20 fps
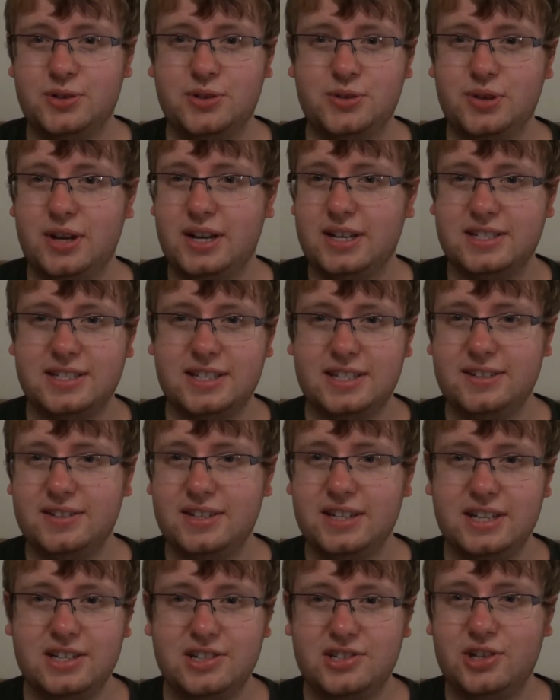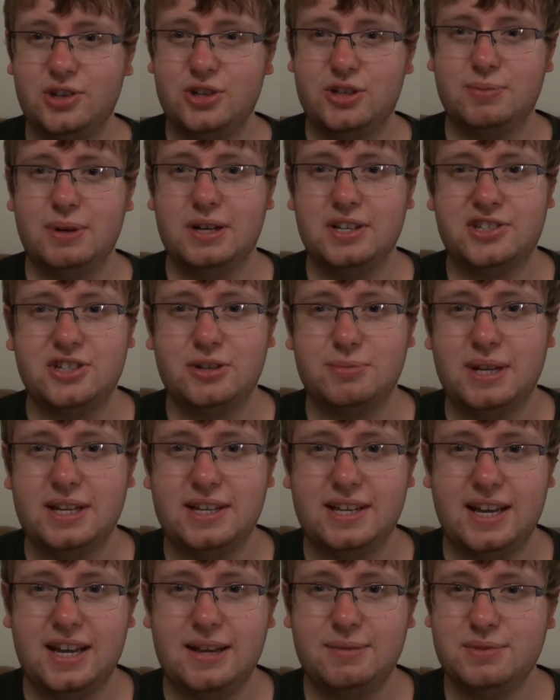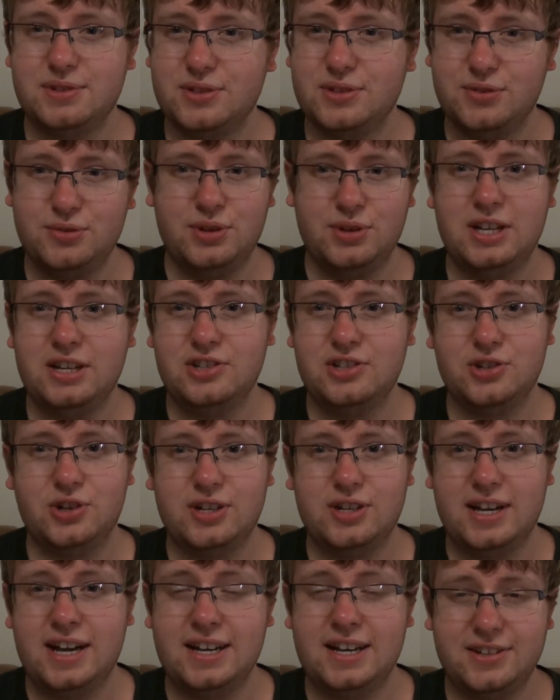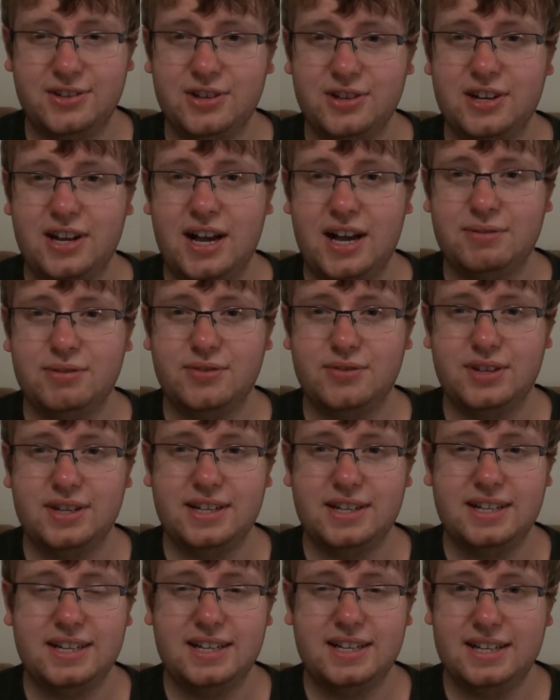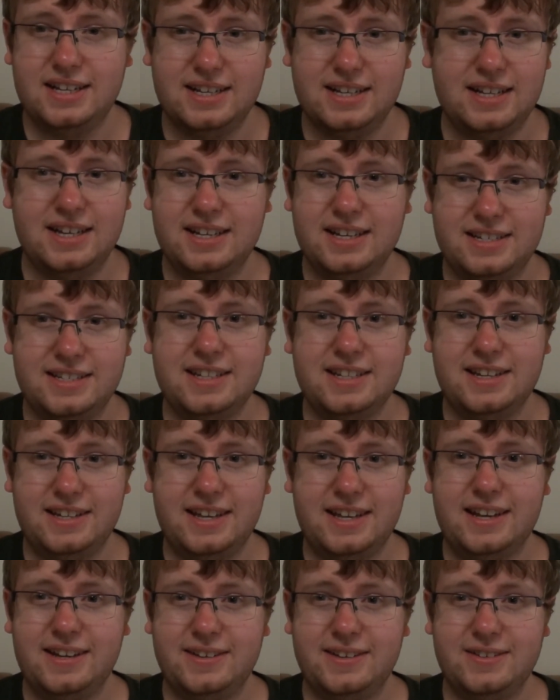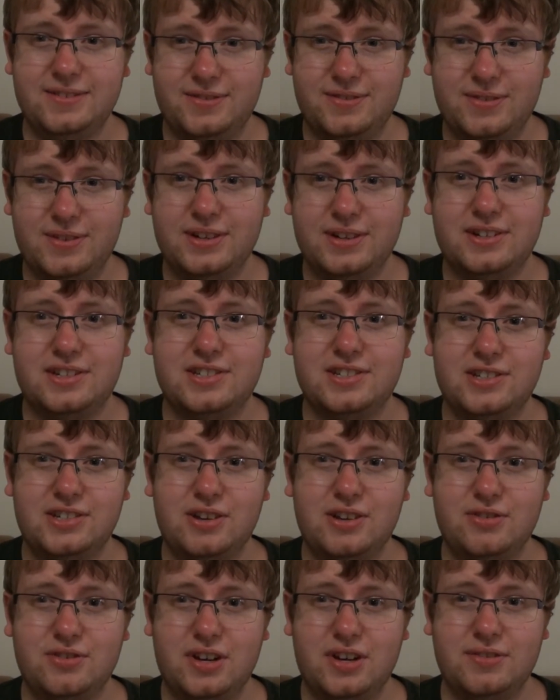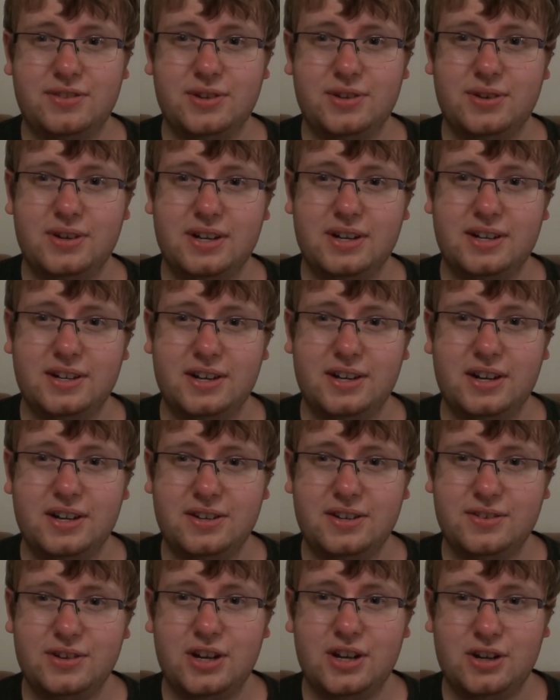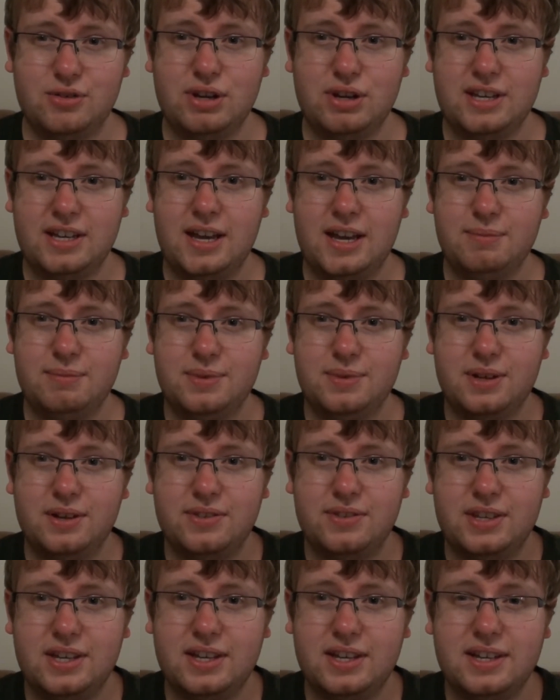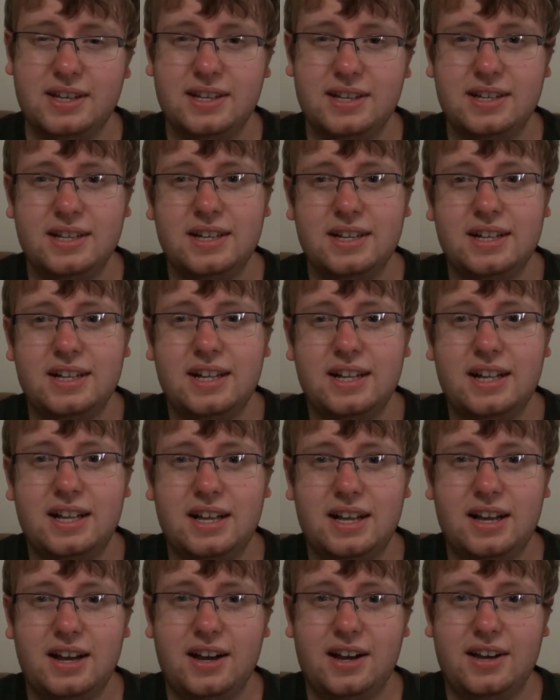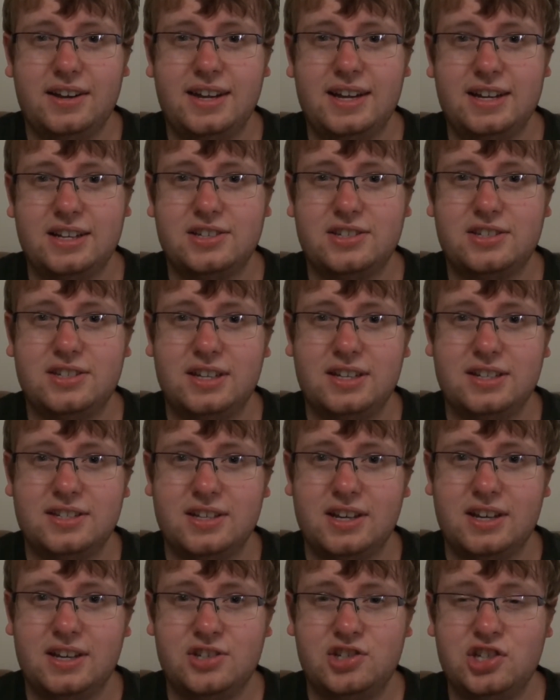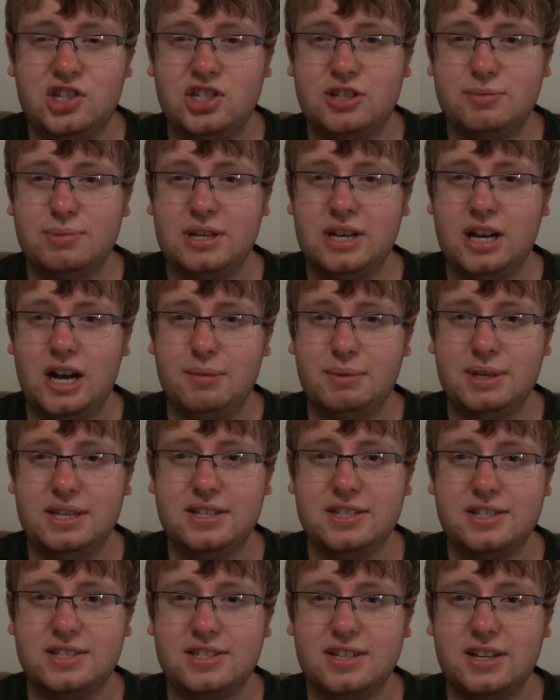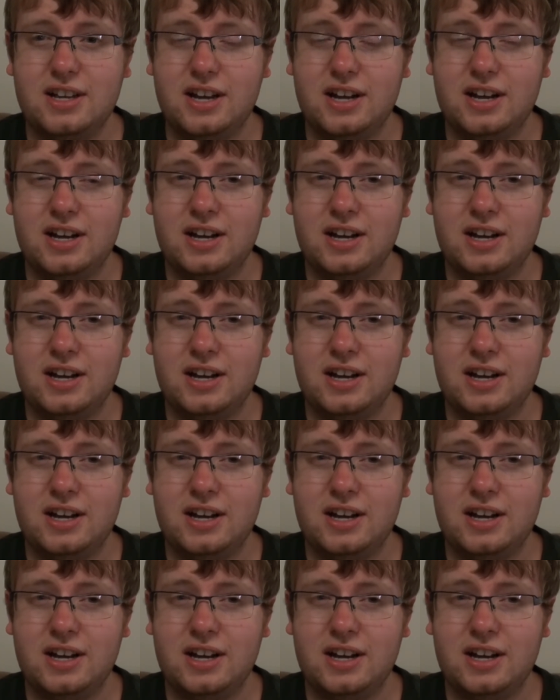crazy shooter by Insomniac Games. Really enjoyed it, I had a good laugh of it. And yeah, well done Sunset Overdrive, you are a great game of the year. Next is Shinji Mikami's